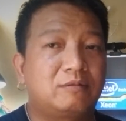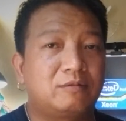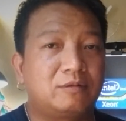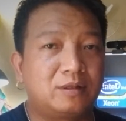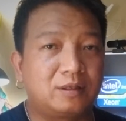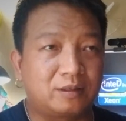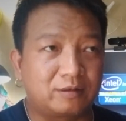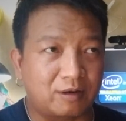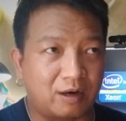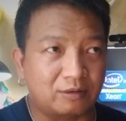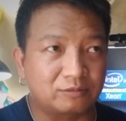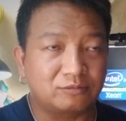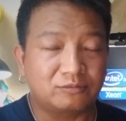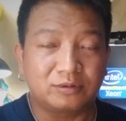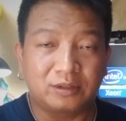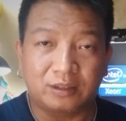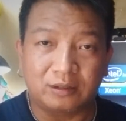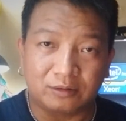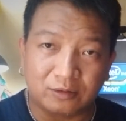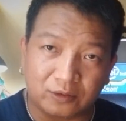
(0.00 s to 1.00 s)

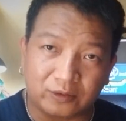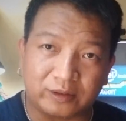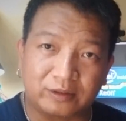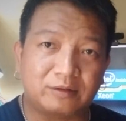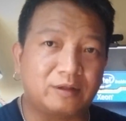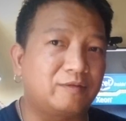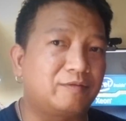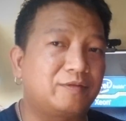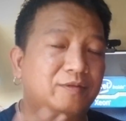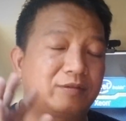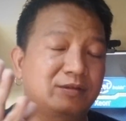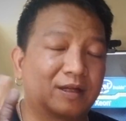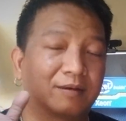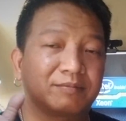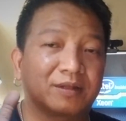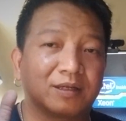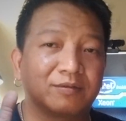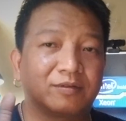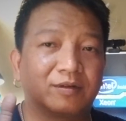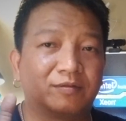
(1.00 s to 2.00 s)
grounding noise. If
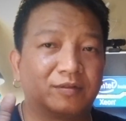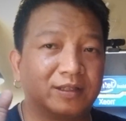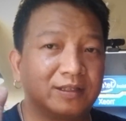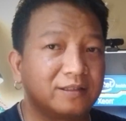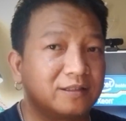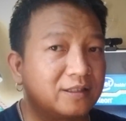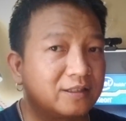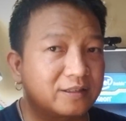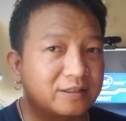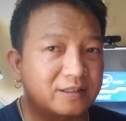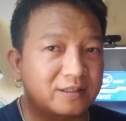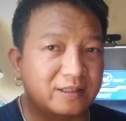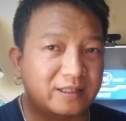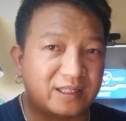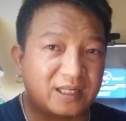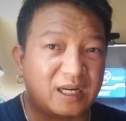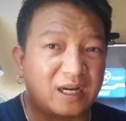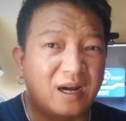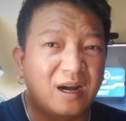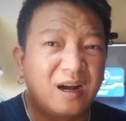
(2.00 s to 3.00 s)
sometimes there's
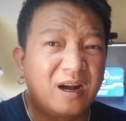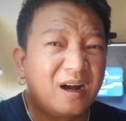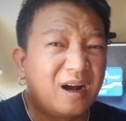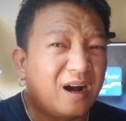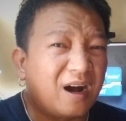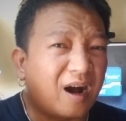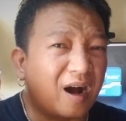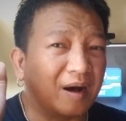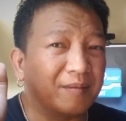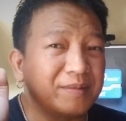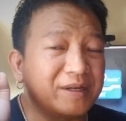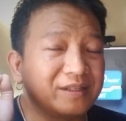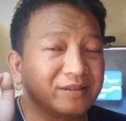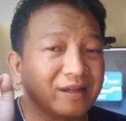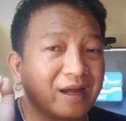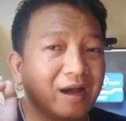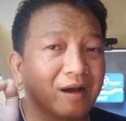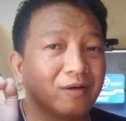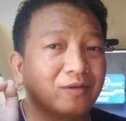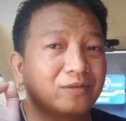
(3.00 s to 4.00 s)
like a humming
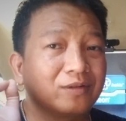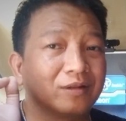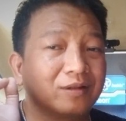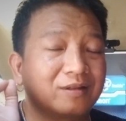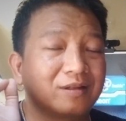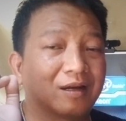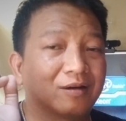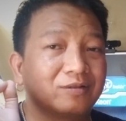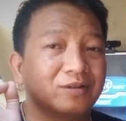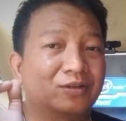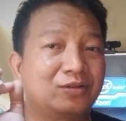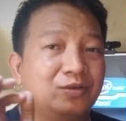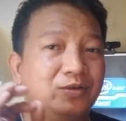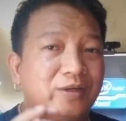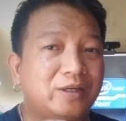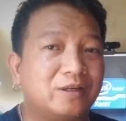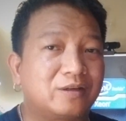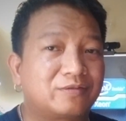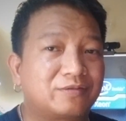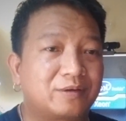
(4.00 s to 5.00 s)
sound that you
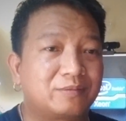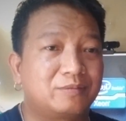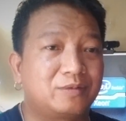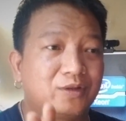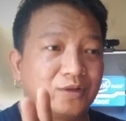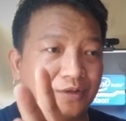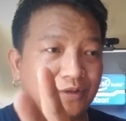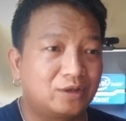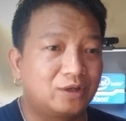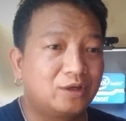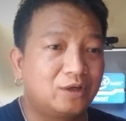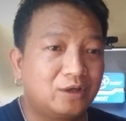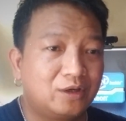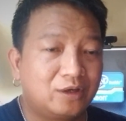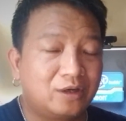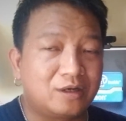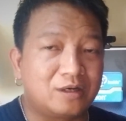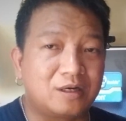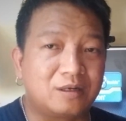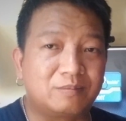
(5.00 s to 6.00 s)
hear from your
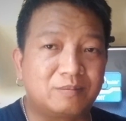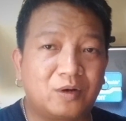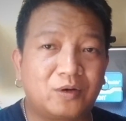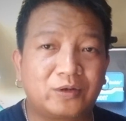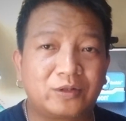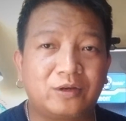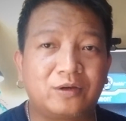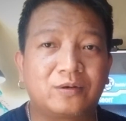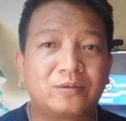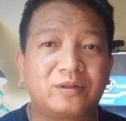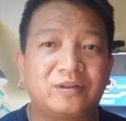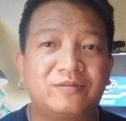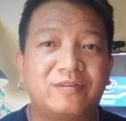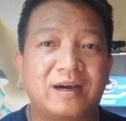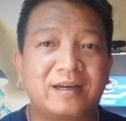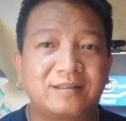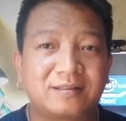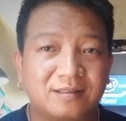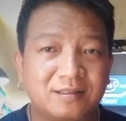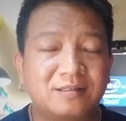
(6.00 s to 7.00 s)
audio
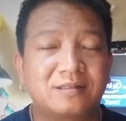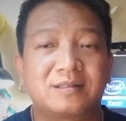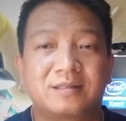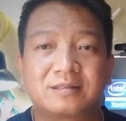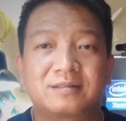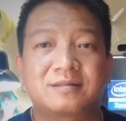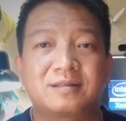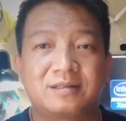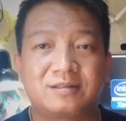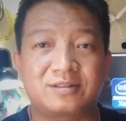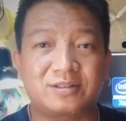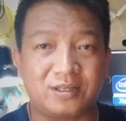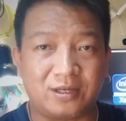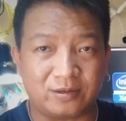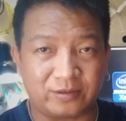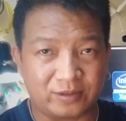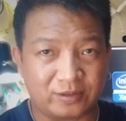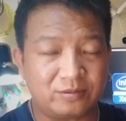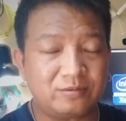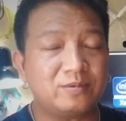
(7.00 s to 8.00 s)
devices, let's say
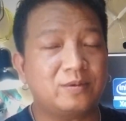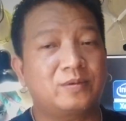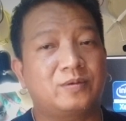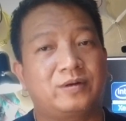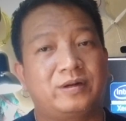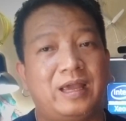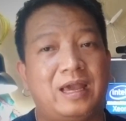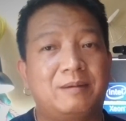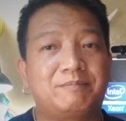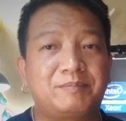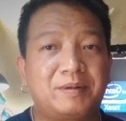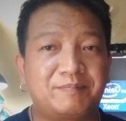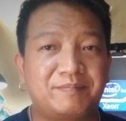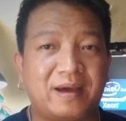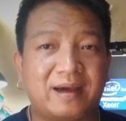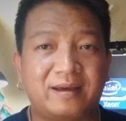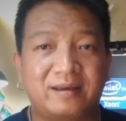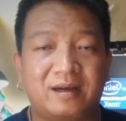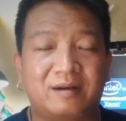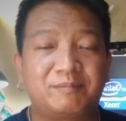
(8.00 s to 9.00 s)
stereo or
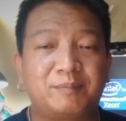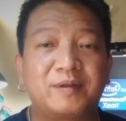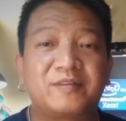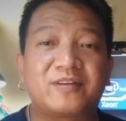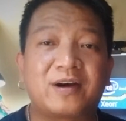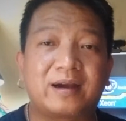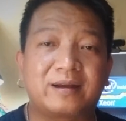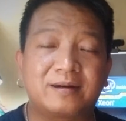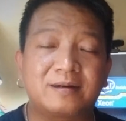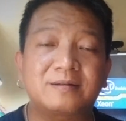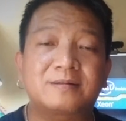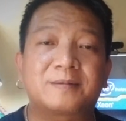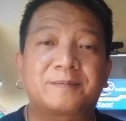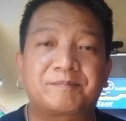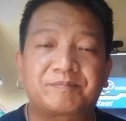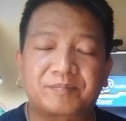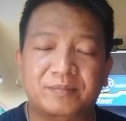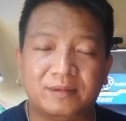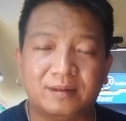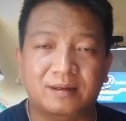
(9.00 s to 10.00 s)
amplifiers.
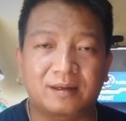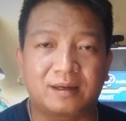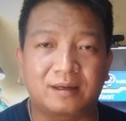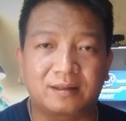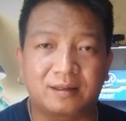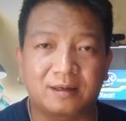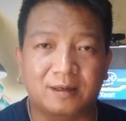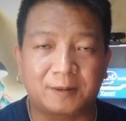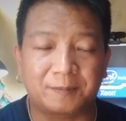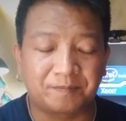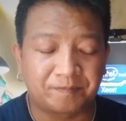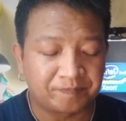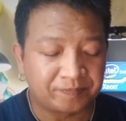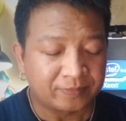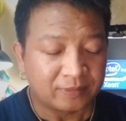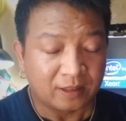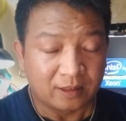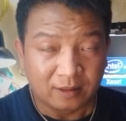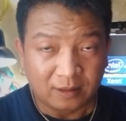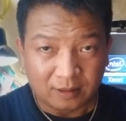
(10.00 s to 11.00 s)
And
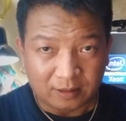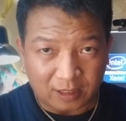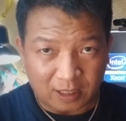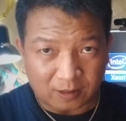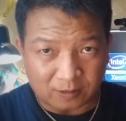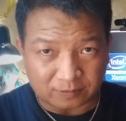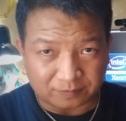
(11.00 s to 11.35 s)
now